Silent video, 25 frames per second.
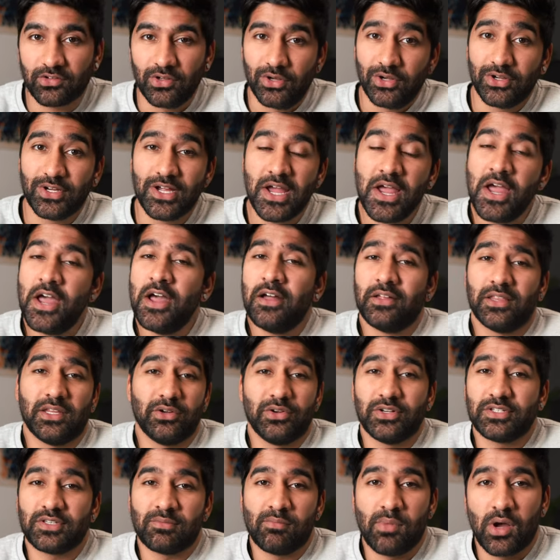so
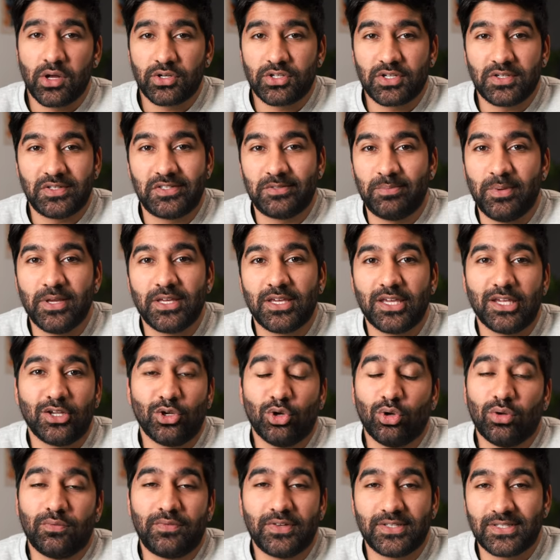there isn't much speaking
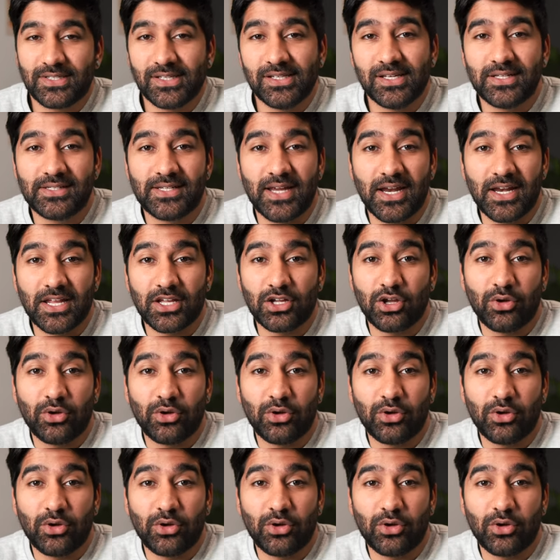or facilitating